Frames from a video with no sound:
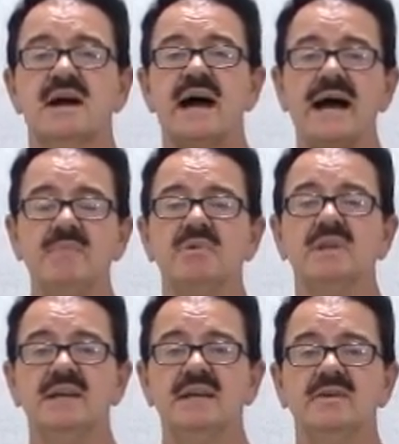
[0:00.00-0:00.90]
I
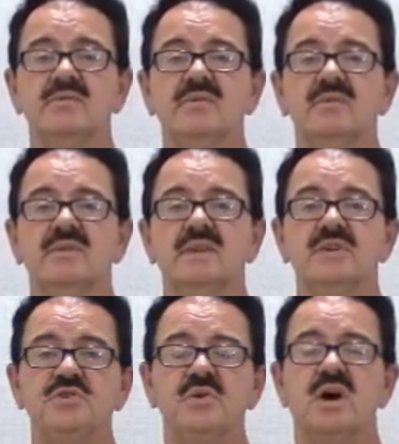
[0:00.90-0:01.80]
believe
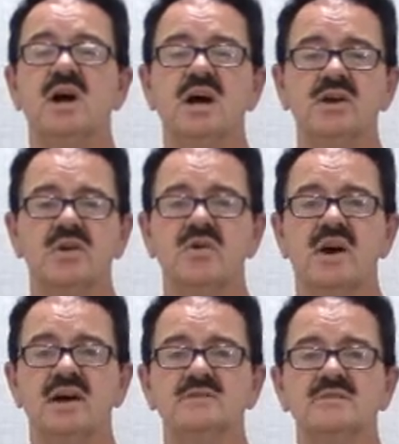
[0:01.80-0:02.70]
that you hung on a
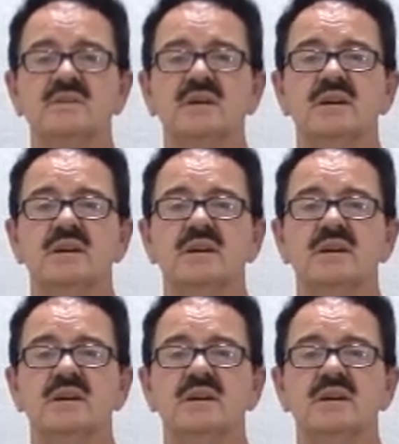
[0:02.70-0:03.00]
cross